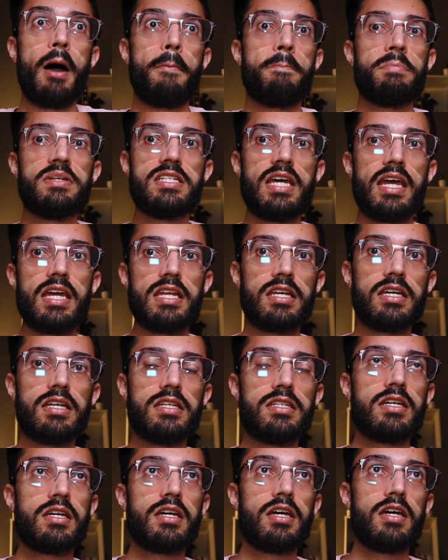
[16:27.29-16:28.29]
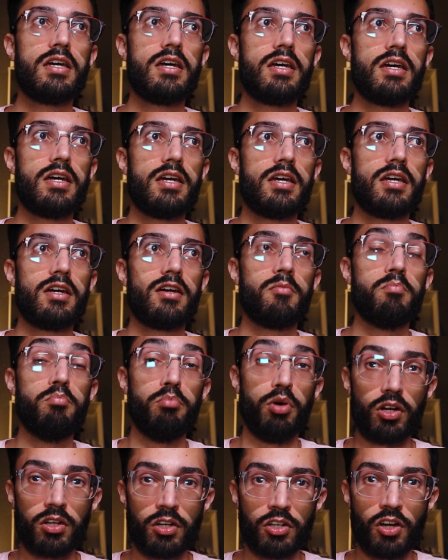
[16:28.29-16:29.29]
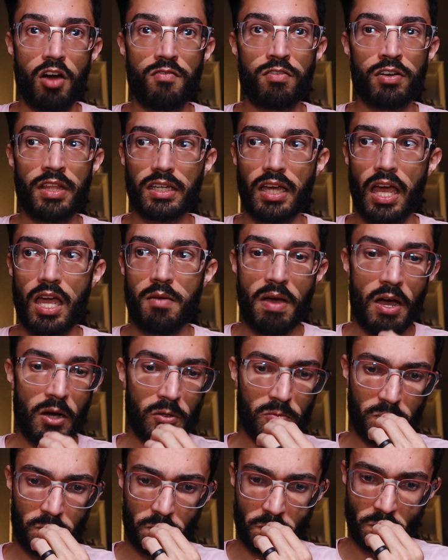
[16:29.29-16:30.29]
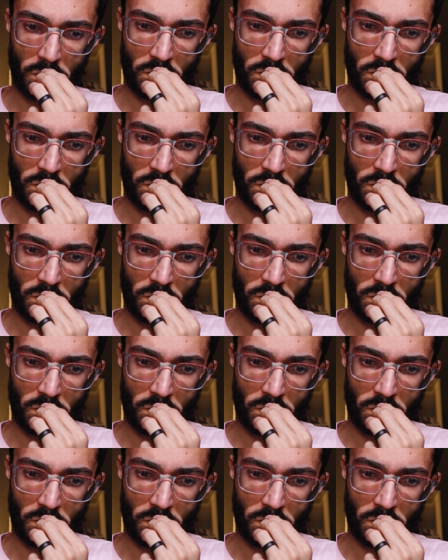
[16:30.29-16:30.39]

updated book cover that came out,